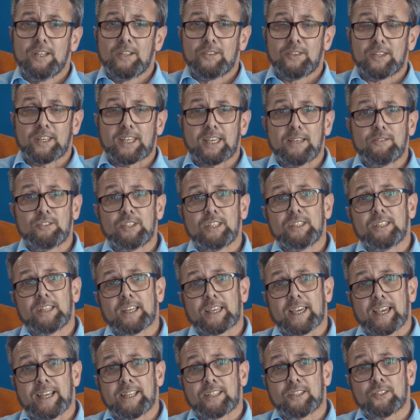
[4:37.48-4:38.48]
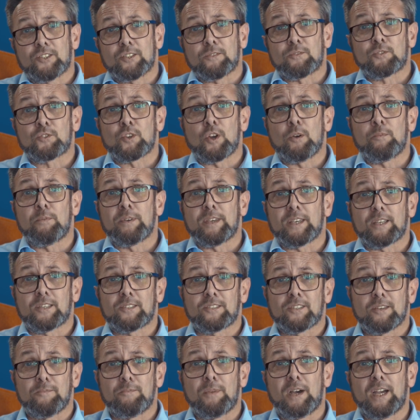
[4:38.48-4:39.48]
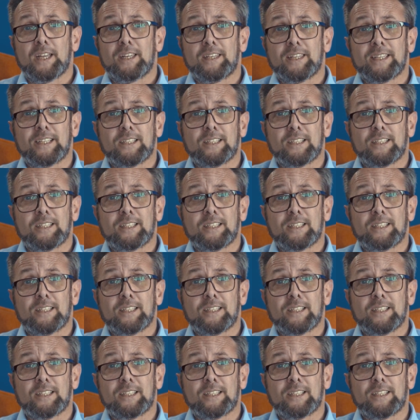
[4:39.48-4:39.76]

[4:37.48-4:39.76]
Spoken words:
that gives indicators of topics that might